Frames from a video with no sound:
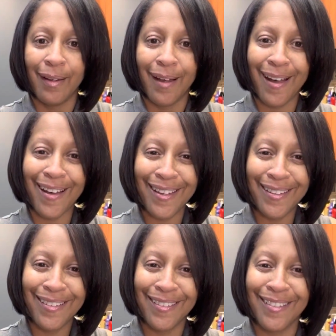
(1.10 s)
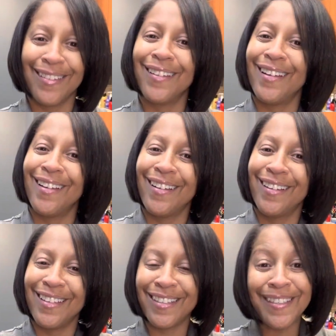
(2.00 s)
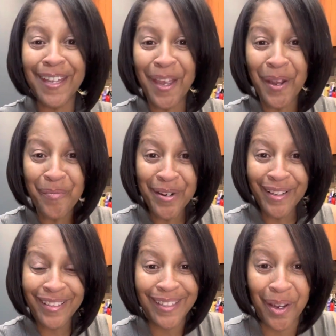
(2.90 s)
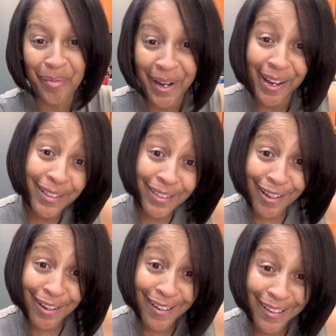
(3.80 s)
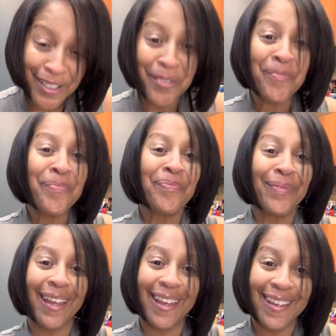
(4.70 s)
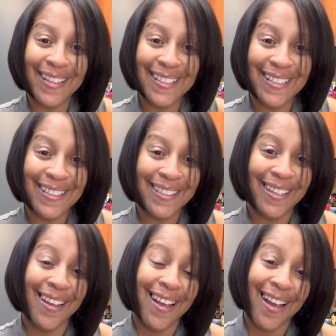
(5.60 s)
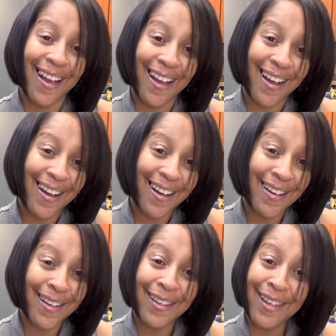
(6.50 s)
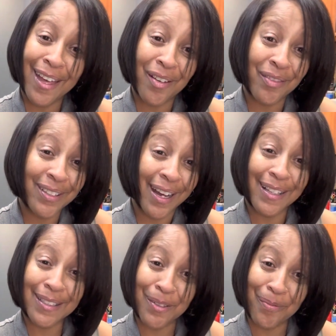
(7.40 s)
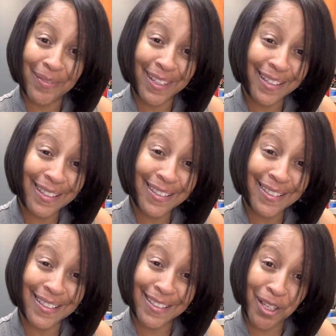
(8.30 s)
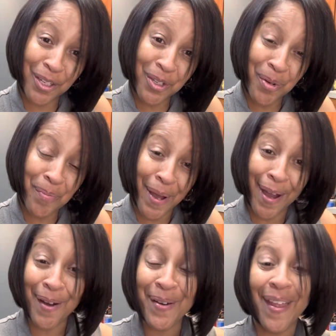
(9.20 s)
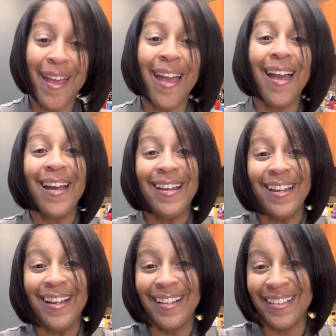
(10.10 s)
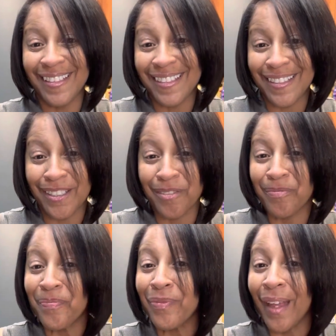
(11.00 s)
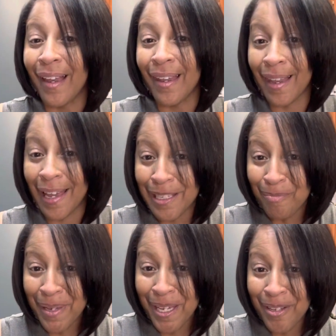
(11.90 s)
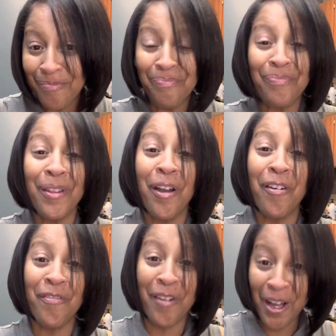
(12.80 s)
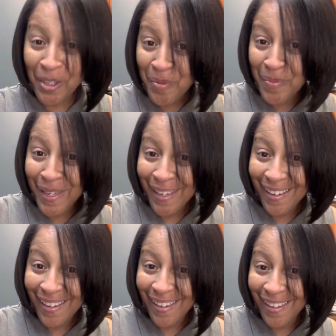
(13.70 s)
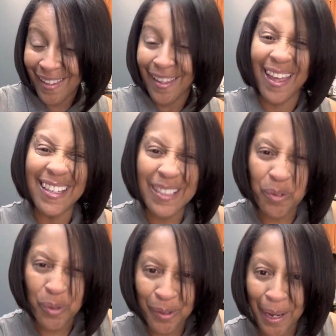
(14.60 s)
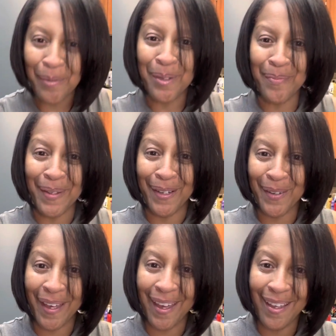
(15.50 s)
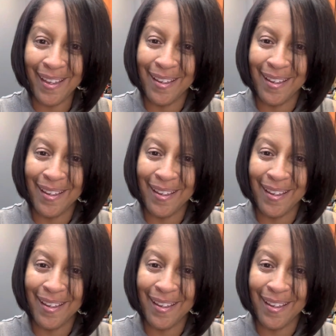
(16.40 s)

Hi, it's Tamara Hair Talk, and I have got some things to tell you about. Listen, like me, follow me, and subscribe to me, okay?